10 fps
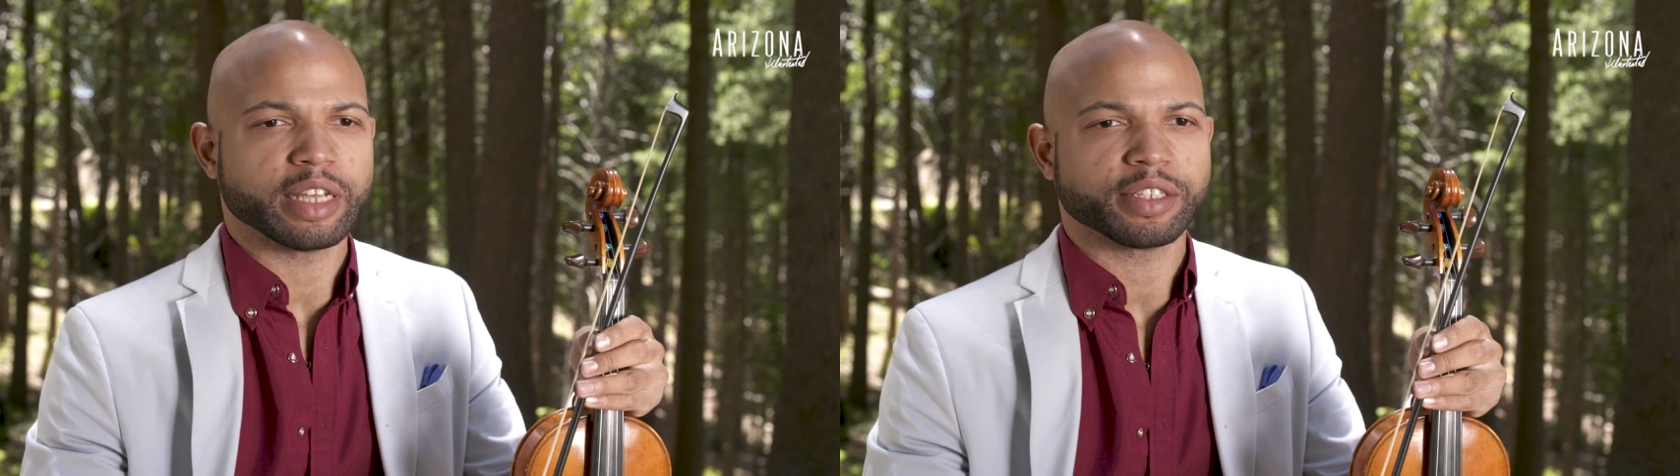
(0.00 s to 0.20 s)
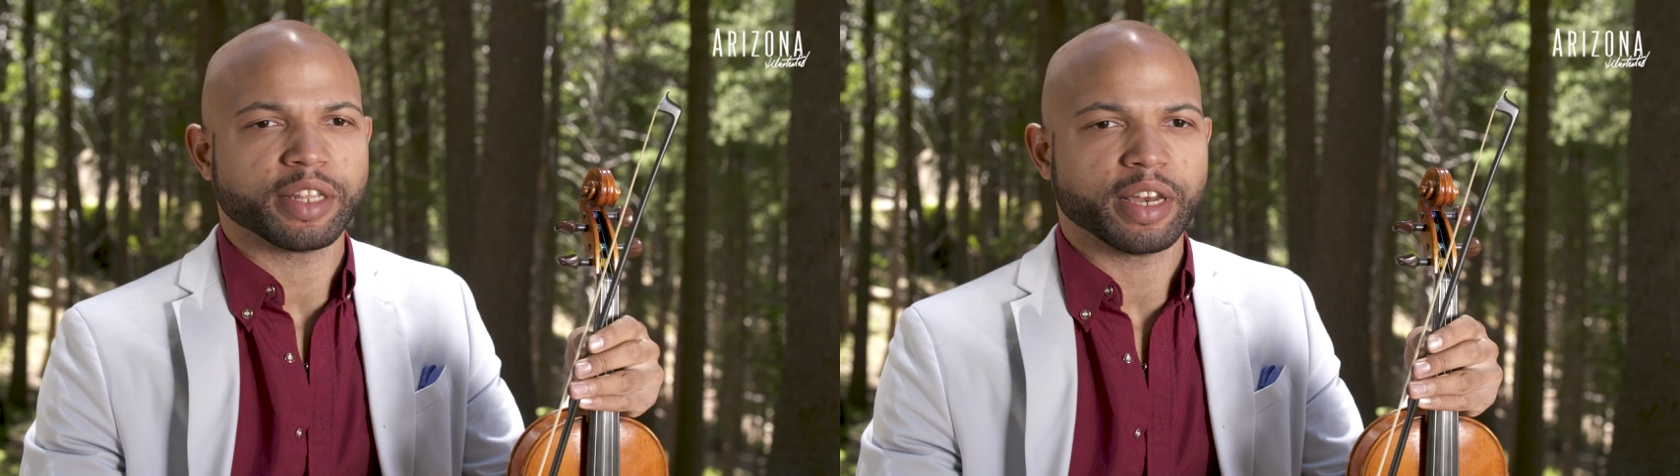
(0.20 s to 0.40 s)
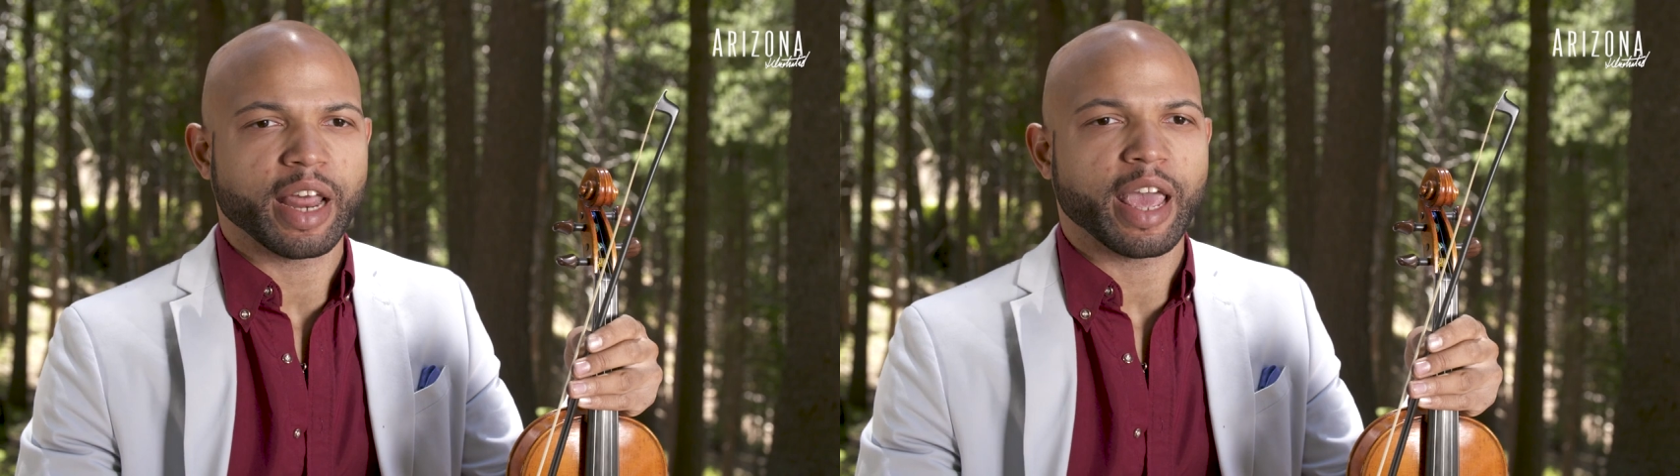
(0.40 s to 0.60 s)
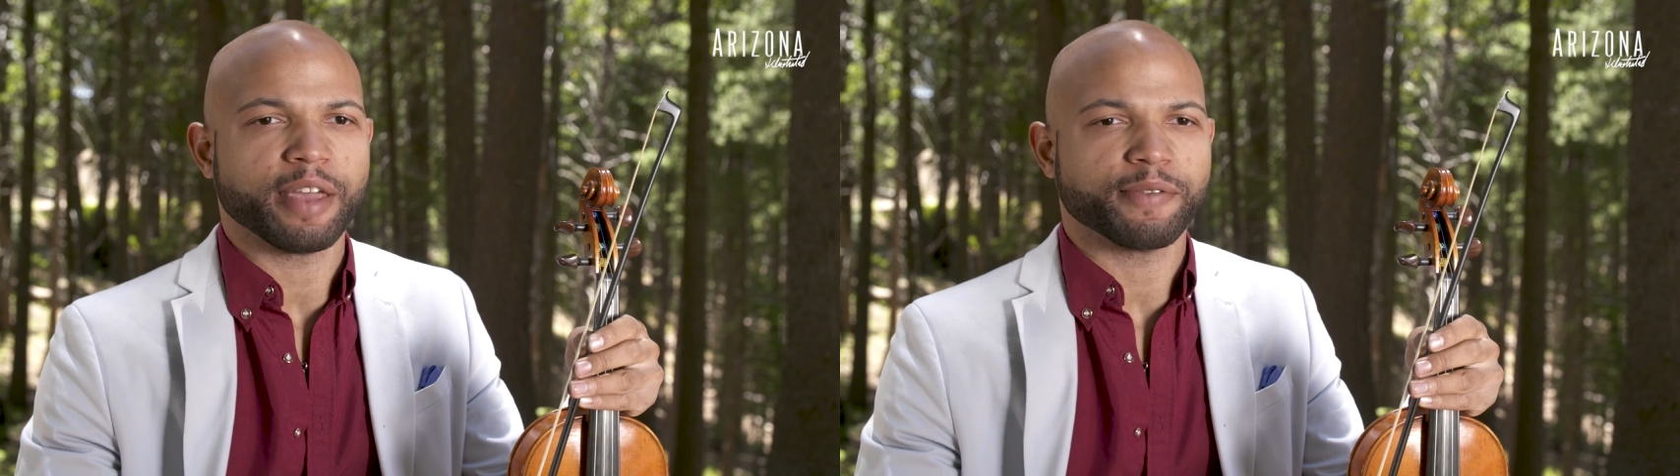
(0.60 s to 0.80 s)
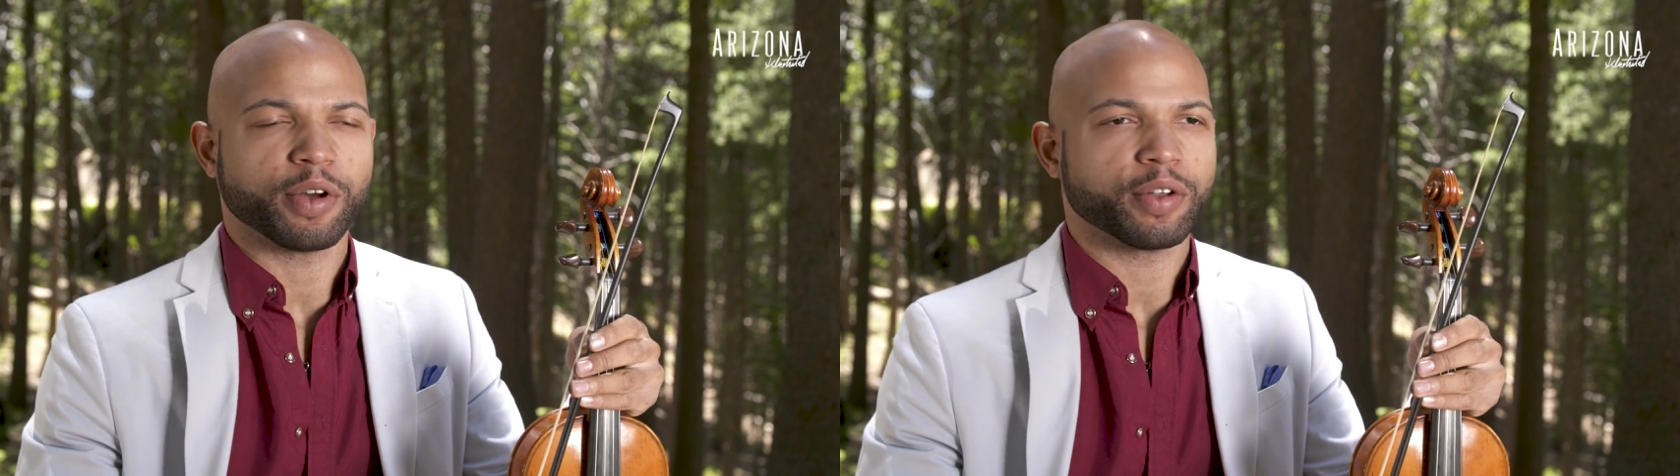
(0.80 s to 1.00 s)
less than an
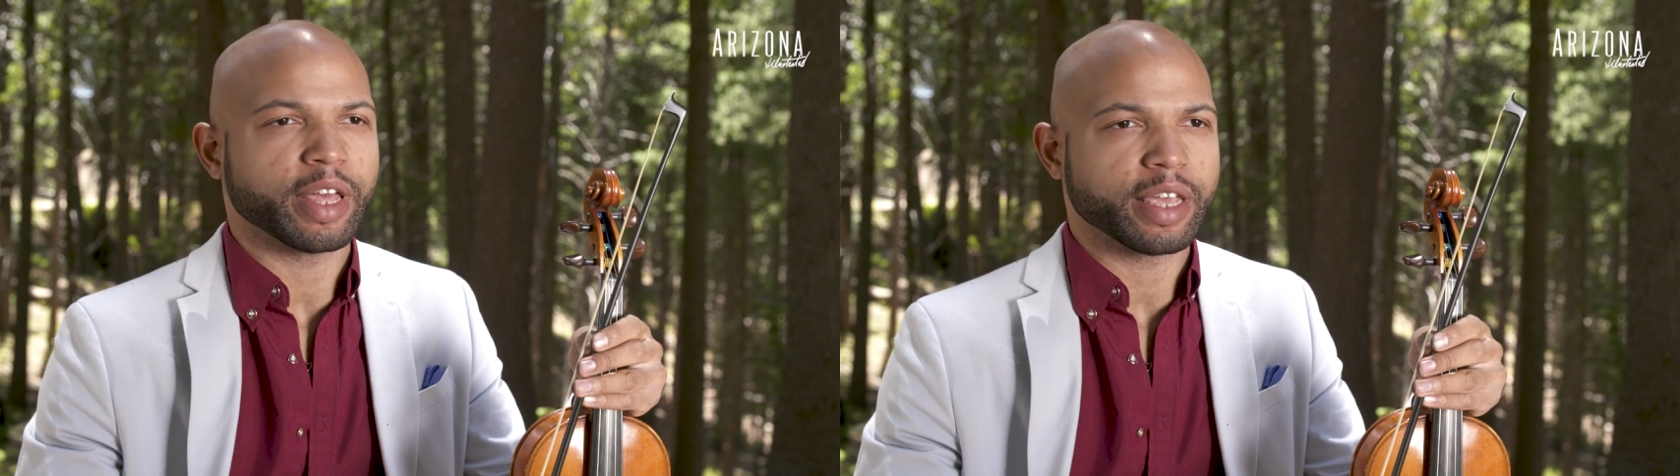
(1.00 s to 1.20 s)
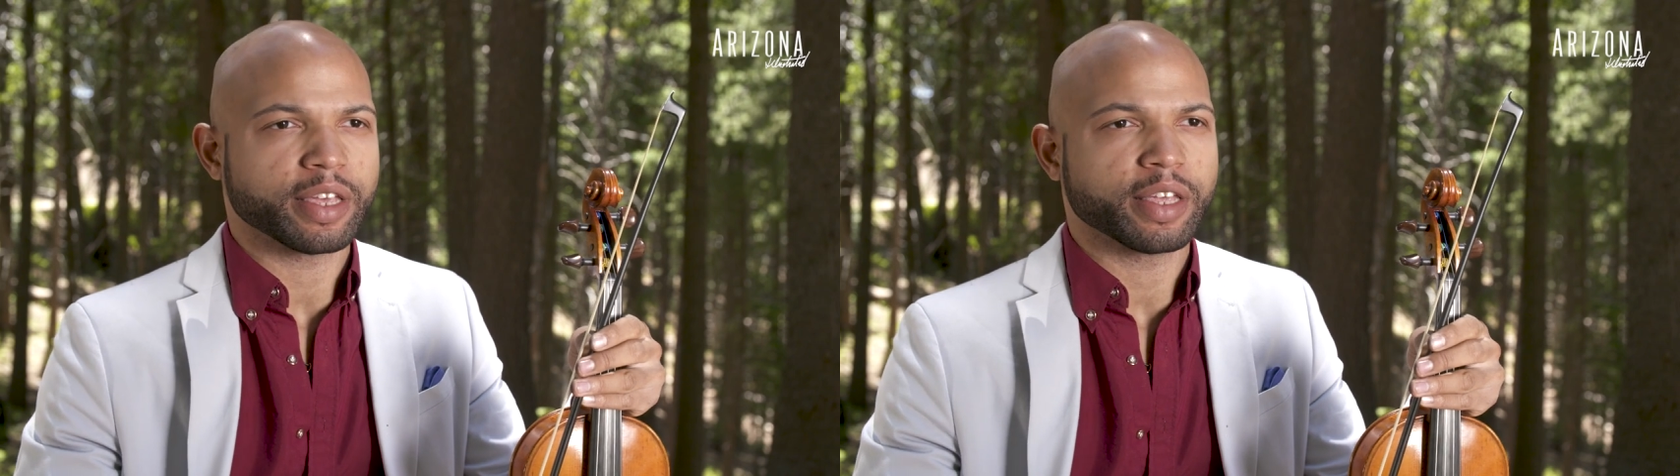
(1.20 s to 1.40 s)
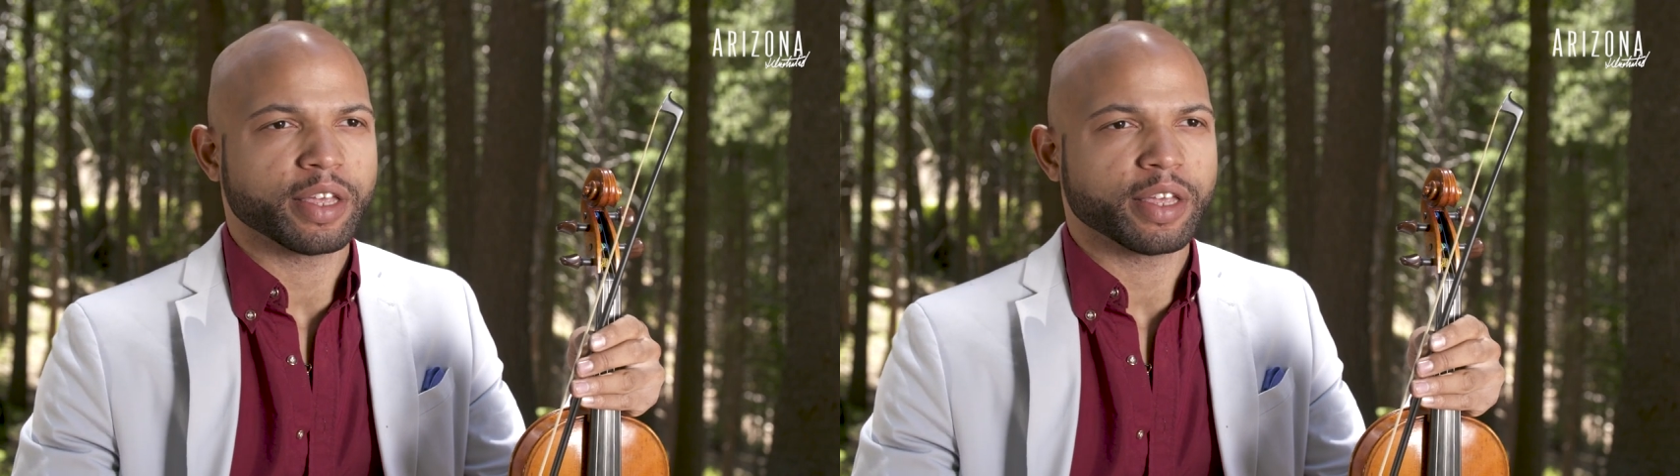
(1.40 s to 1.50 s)
A felt like